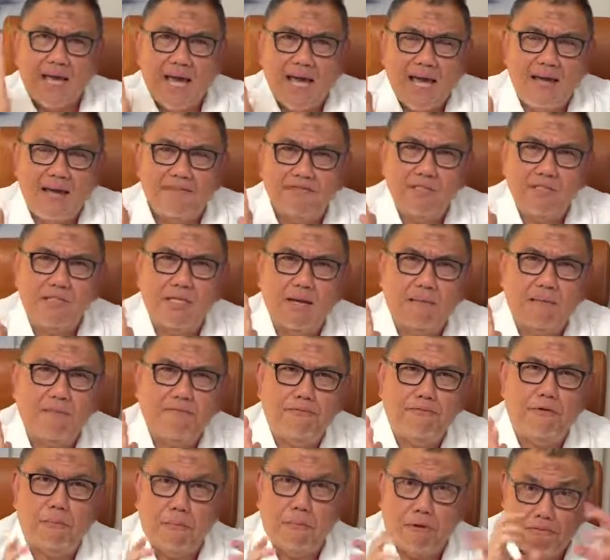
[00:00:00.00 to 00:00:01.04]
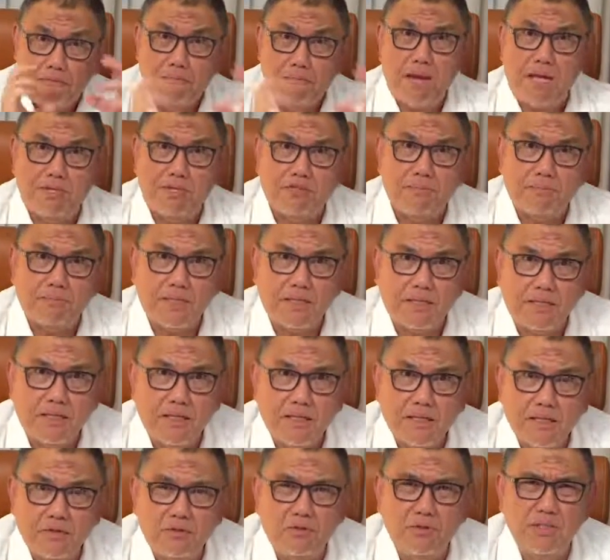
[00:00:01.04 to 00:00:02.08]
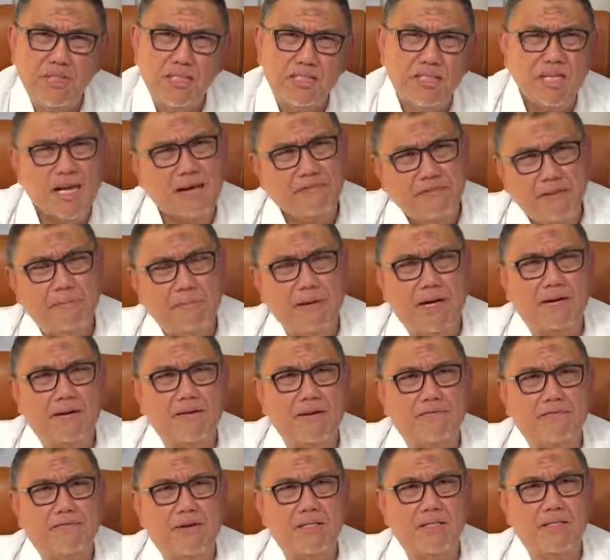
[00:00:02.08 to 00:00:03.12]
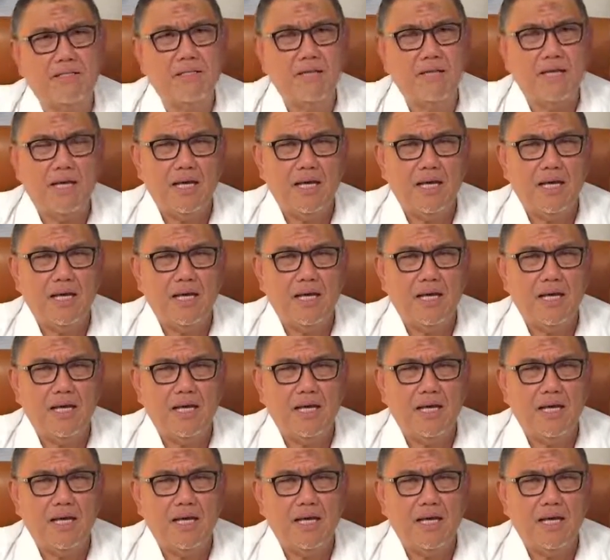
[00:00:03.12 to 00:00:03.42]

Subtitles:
have some form of measurement. Don't just say, I feel my heart rate fast.